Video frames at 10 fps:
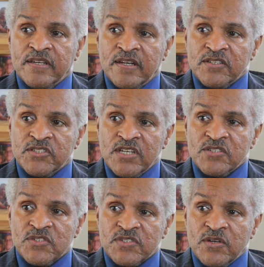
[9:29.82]
they got a
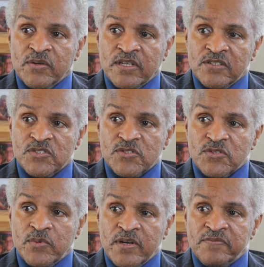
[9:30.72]
chance to say, okay, this is
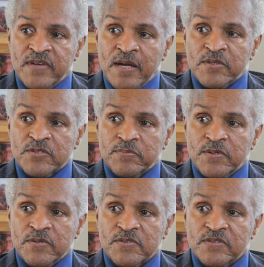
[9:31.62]
the way a family's
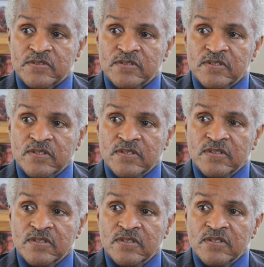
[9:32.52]
supposed
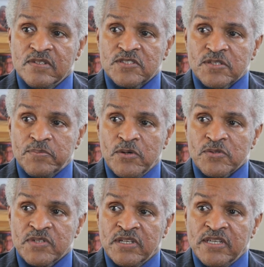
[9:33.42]

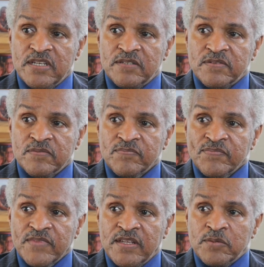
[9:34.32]
to live.
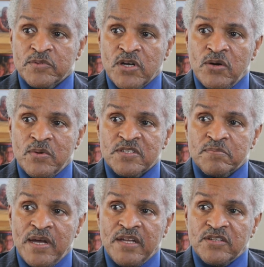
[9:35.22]
And it was always
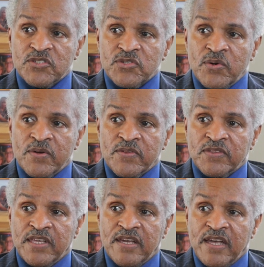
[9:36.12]
mandatory
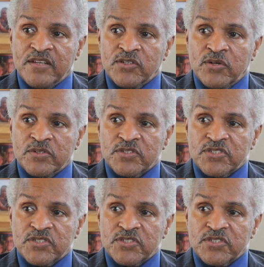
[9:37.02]
that they had to go to